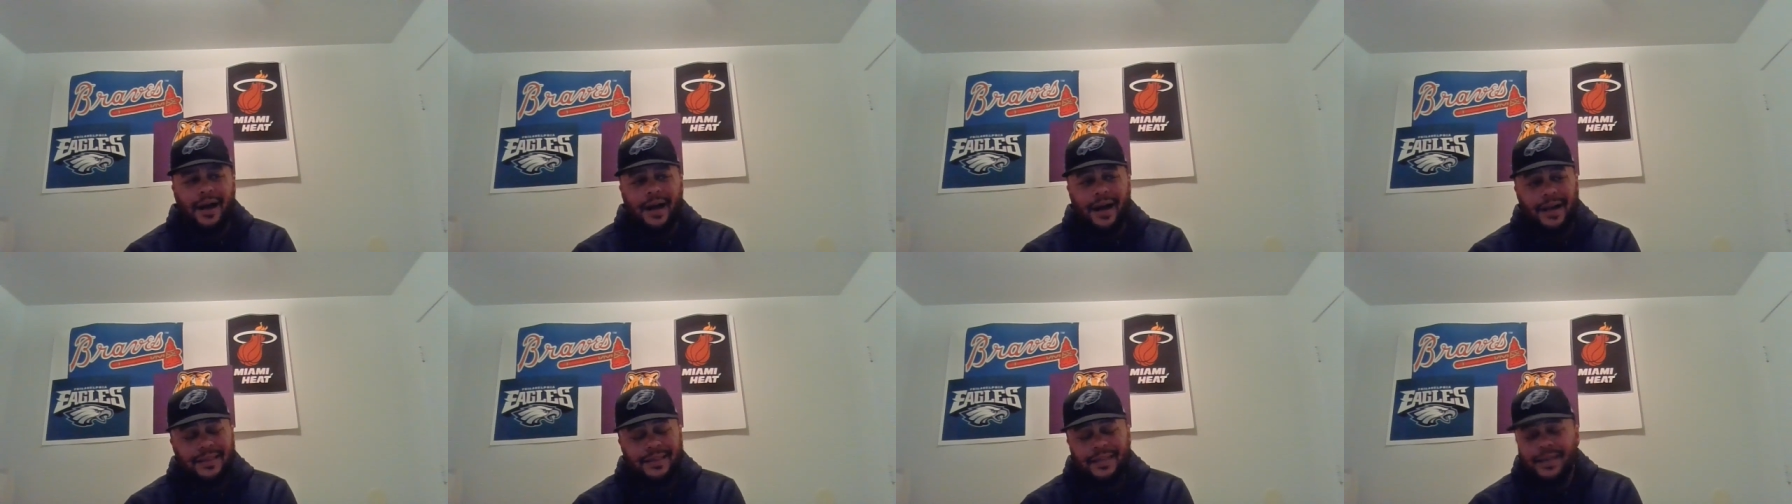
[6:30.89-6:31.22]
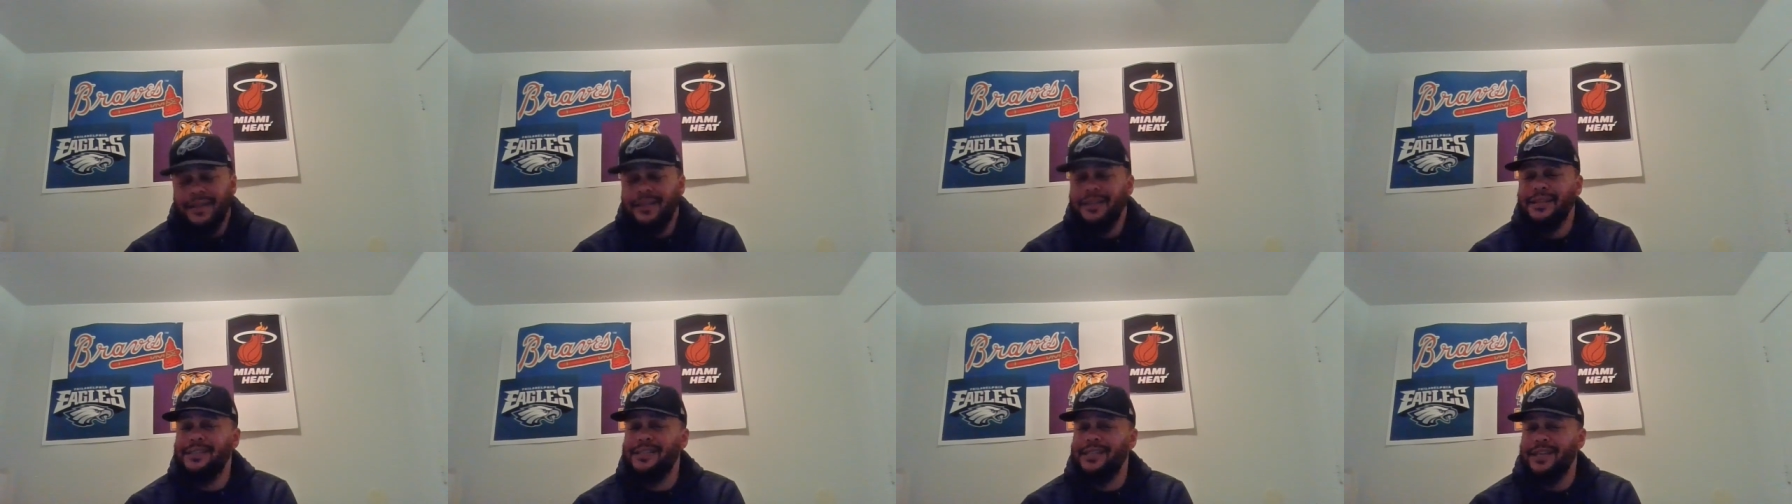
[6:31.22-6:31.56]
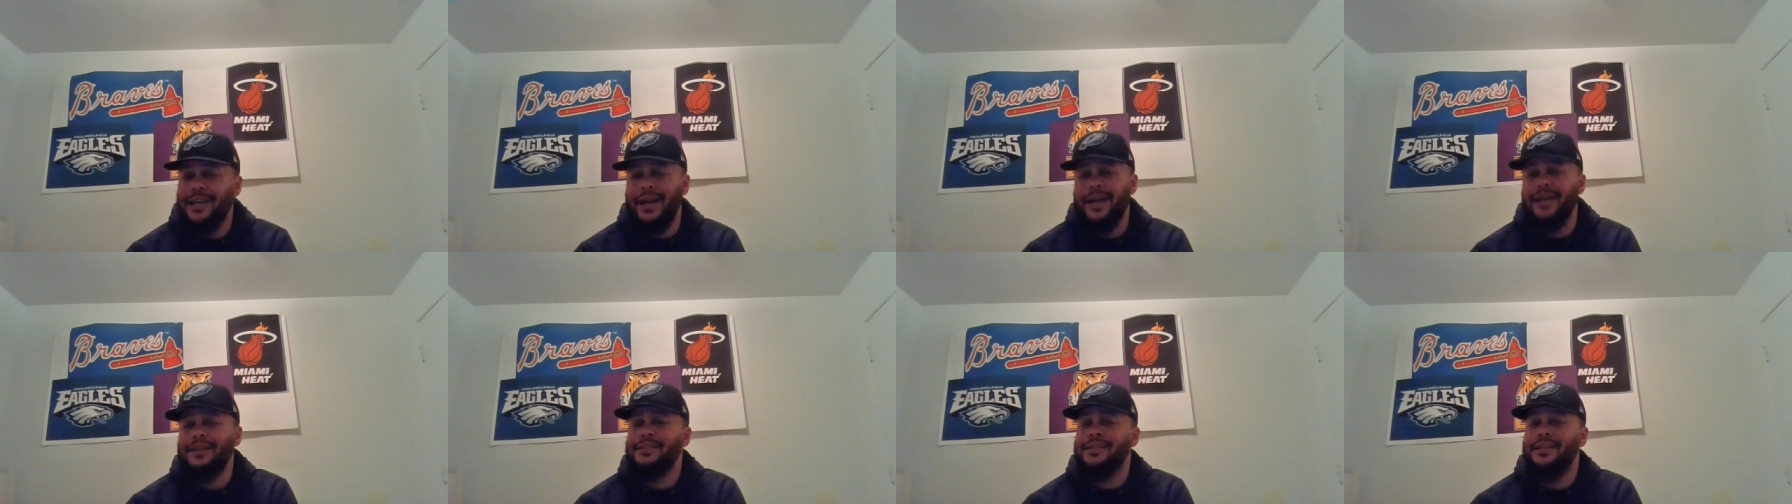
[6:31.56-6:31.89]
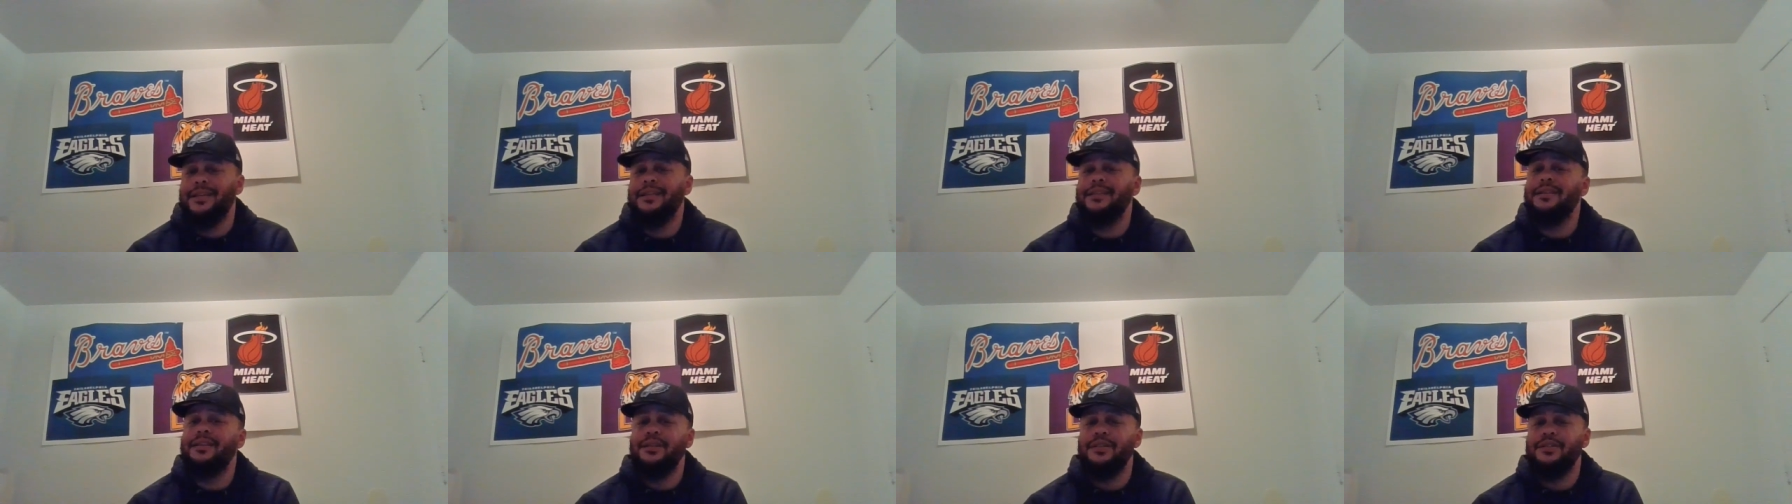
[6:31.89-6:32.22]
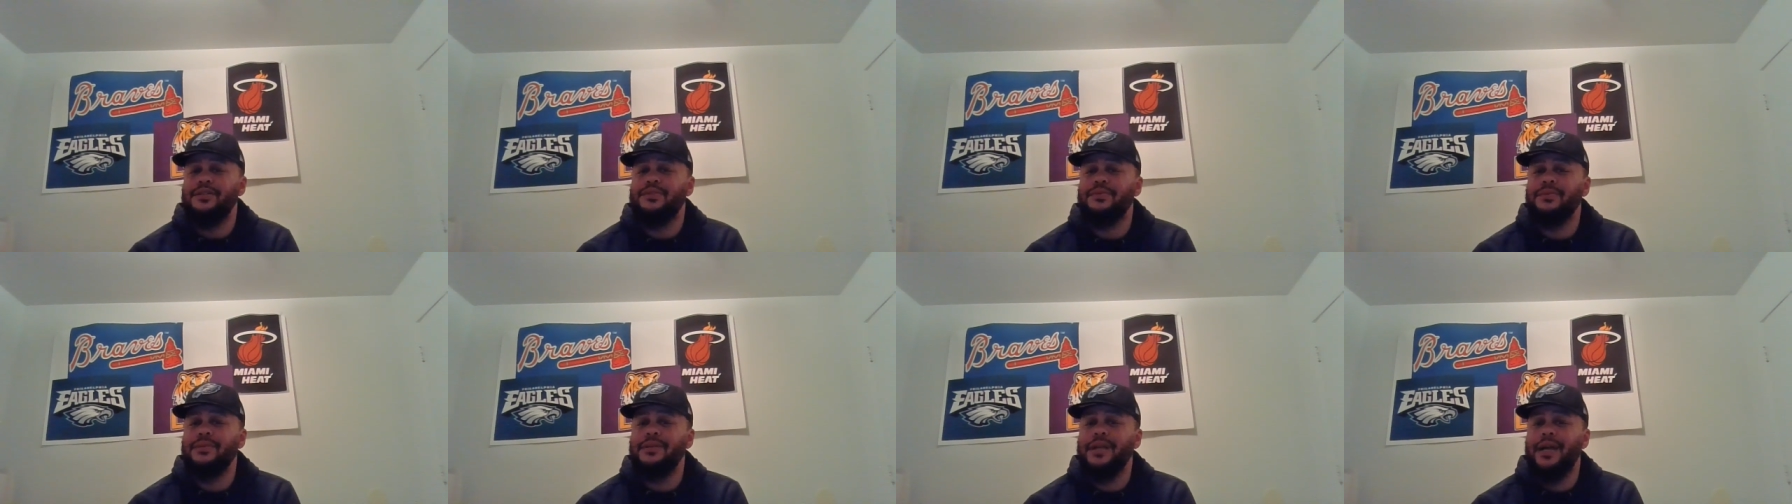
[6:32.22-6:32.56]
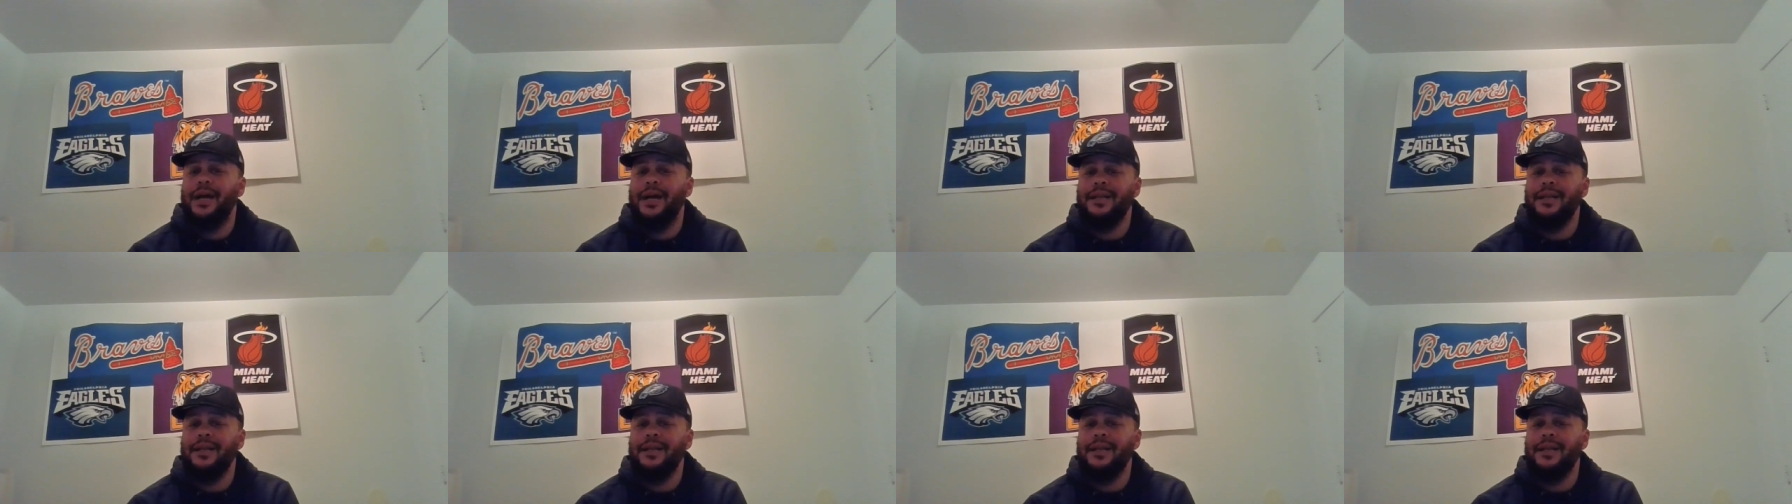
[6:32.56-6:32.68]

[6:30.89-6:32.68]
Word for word: I think the Giants get this one.